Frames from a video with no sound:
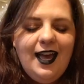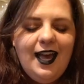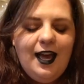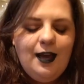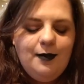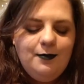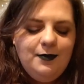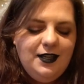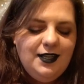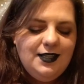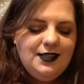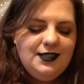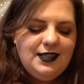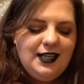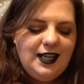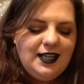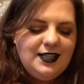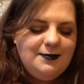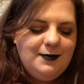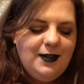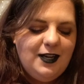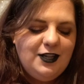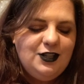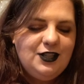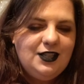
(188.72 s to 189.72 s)
I mean, sex
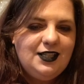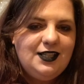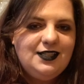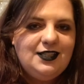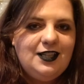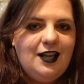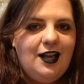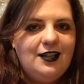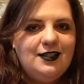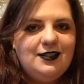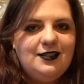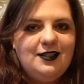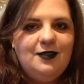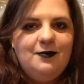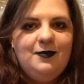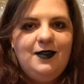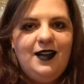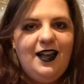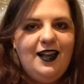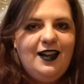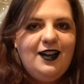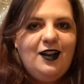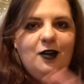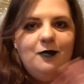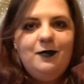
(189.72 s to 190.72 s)
magic magic is awesome
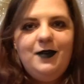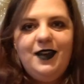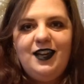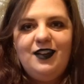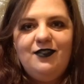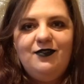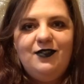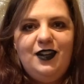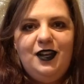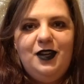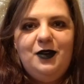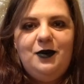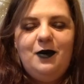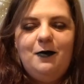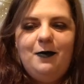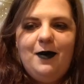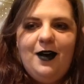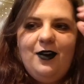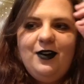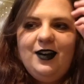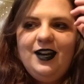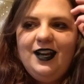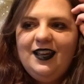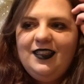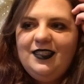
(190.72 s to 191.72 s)
and I'll make a video
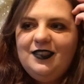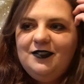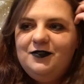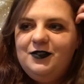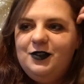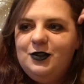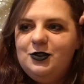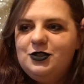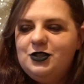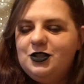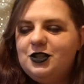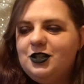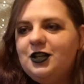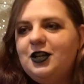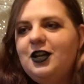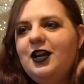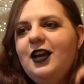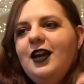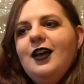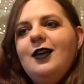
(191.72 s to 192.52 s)
about it in the future